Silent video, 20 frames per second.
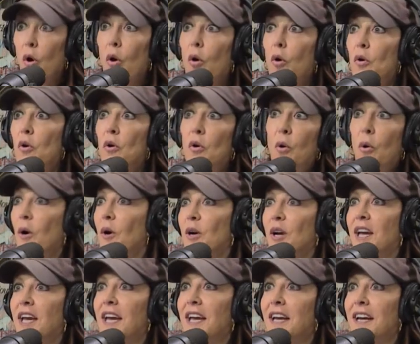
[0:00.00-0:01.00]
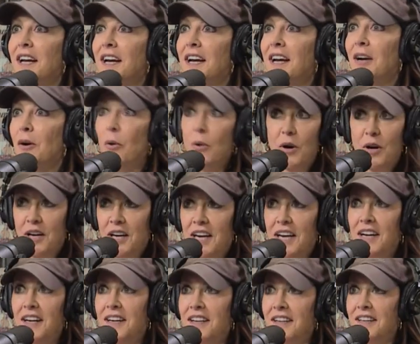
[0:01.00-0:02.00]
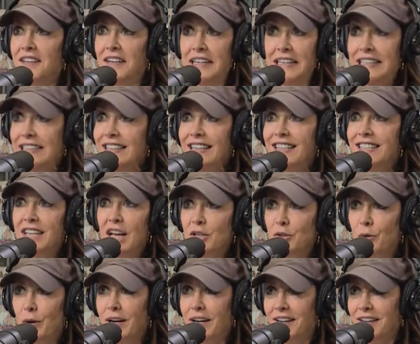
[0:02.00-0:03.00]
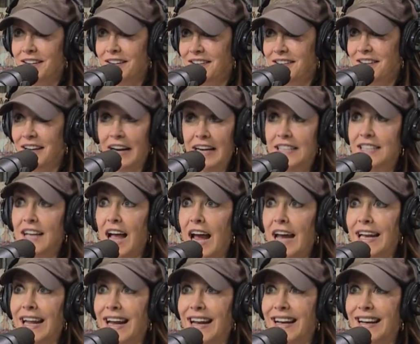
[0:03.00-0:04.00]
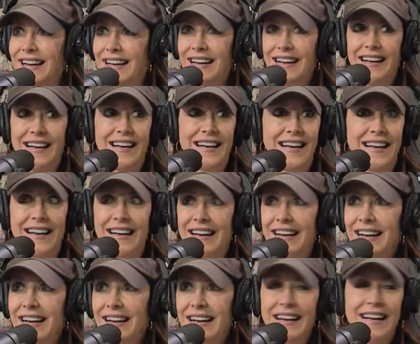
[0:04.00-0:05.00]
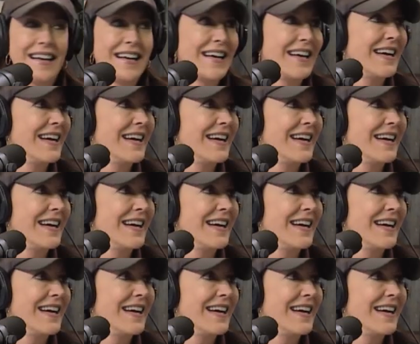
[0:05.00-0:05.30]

that. Quirky, quirky, eccentric, exciting. I've got a ring that says "fu" on